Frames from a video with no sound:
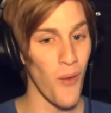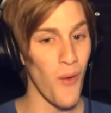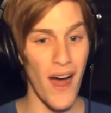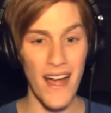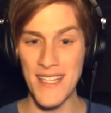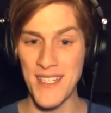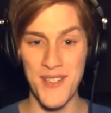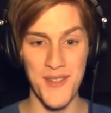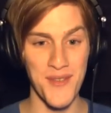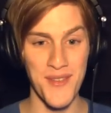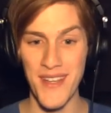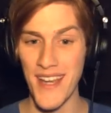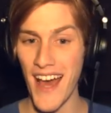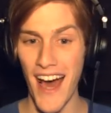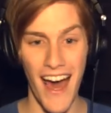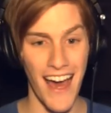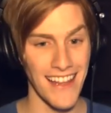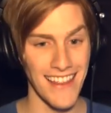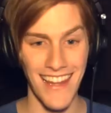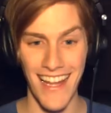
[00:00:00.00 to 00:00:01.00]
Oh, I do
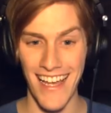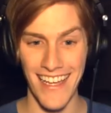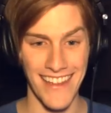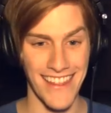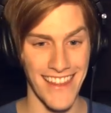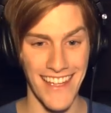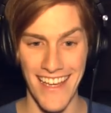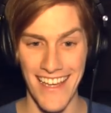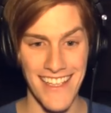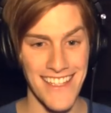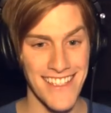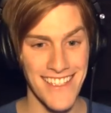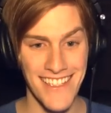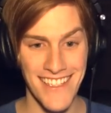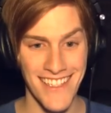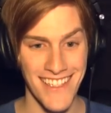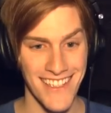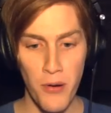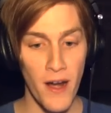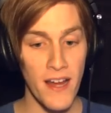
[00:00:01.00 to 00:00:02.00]
not like
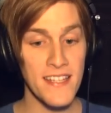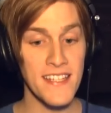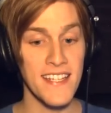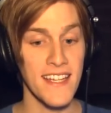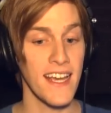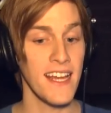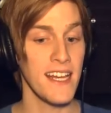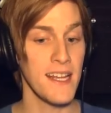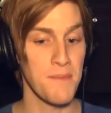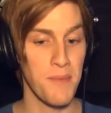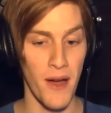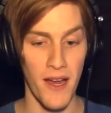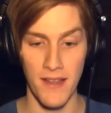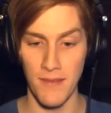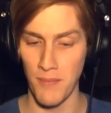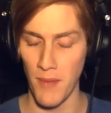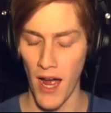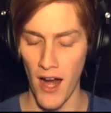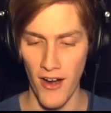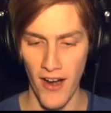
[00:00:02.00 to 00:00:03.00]
this. Press any
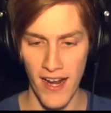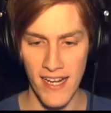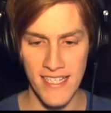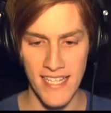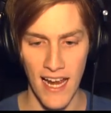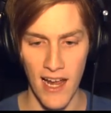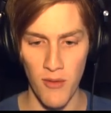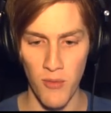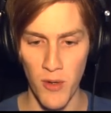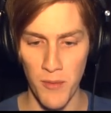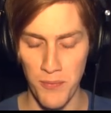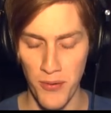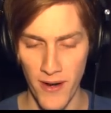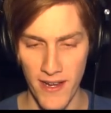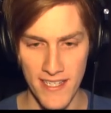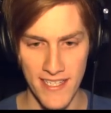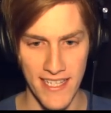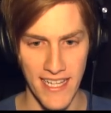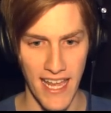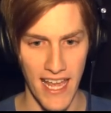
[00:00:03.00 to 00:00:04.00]
button. All right, I will
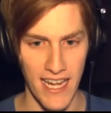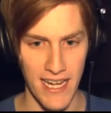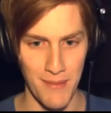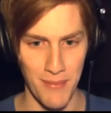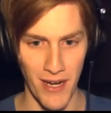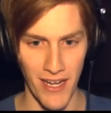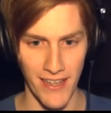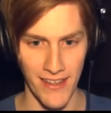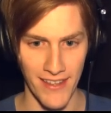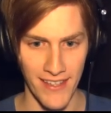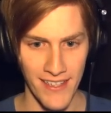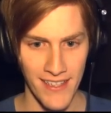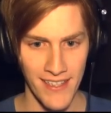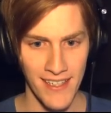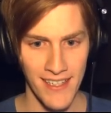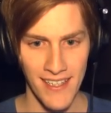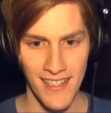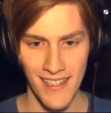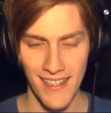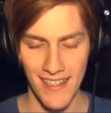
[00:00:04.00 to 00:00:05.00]
press the any button.
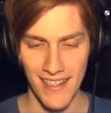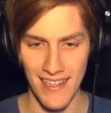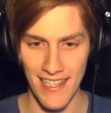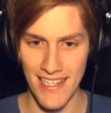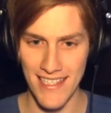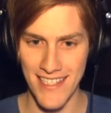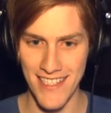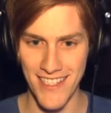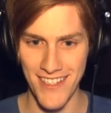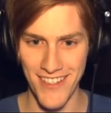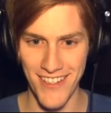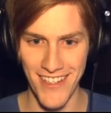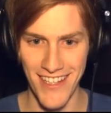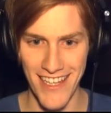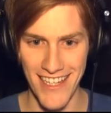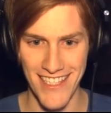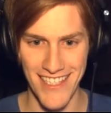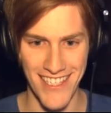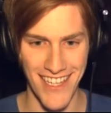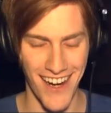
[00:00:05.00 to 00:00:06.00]
Let's do
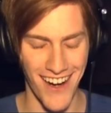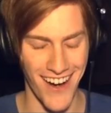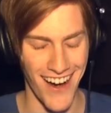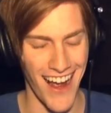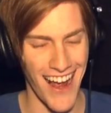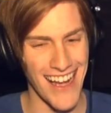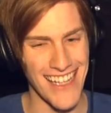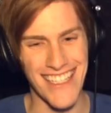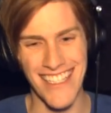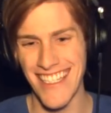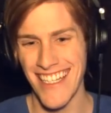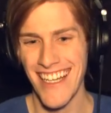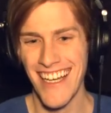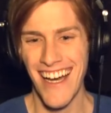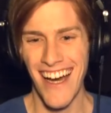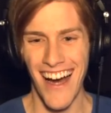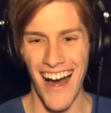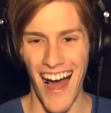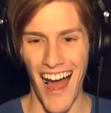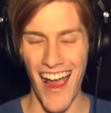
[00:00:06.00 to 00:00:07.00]
this. All right,
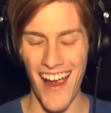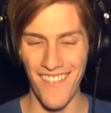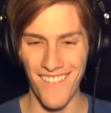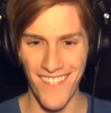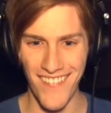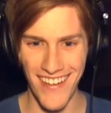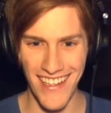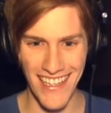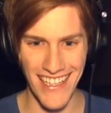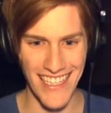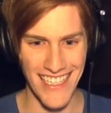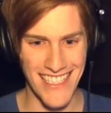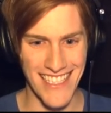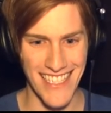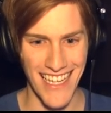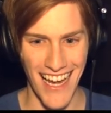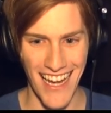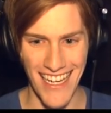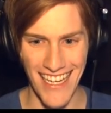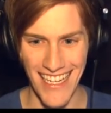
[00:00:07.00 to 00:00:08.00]
I'm really
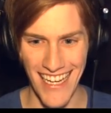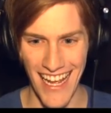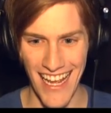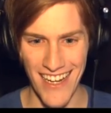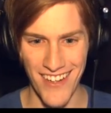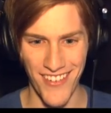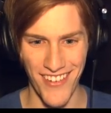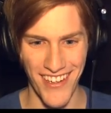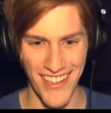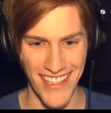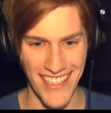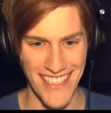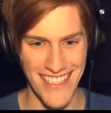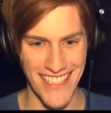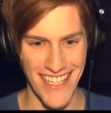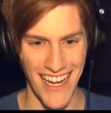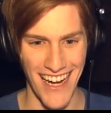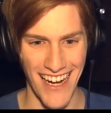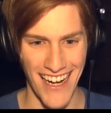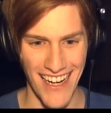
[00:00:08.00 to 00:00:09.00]
excited and really
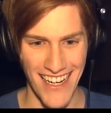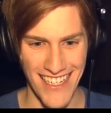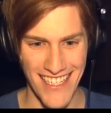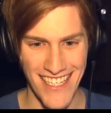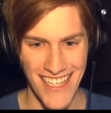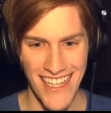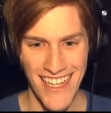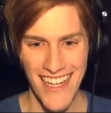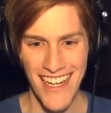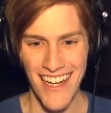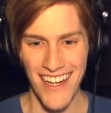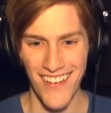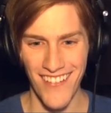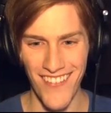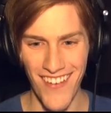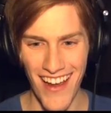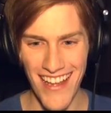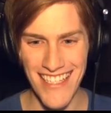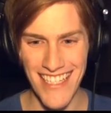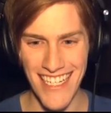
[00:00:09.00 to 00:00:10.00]
scared.
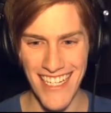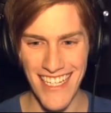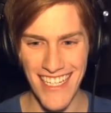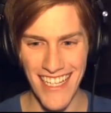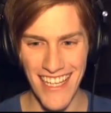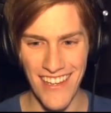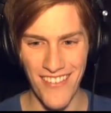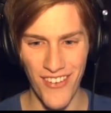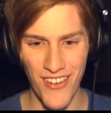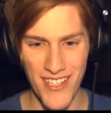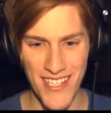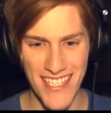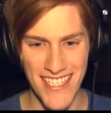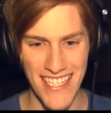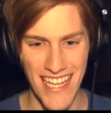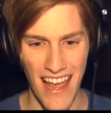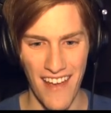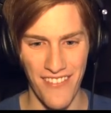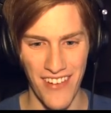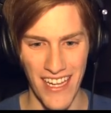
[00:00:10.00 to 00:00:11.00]
Resident Evil
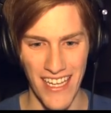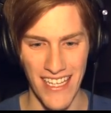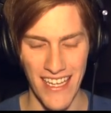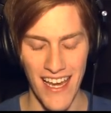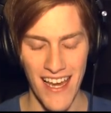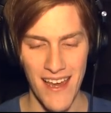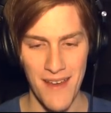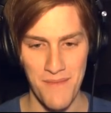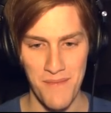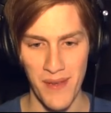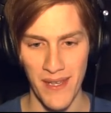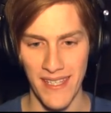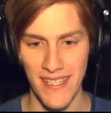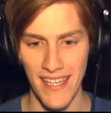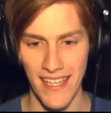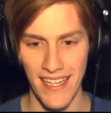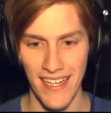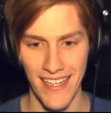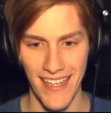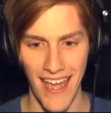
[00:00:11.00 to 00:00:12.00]
seven,
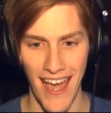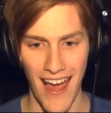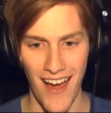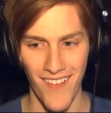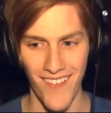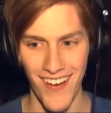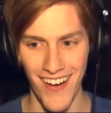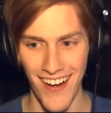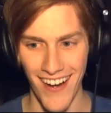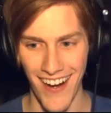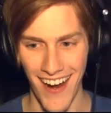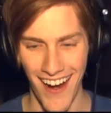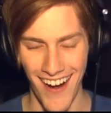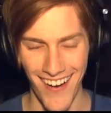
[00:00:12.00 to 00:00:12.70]
beginning hour.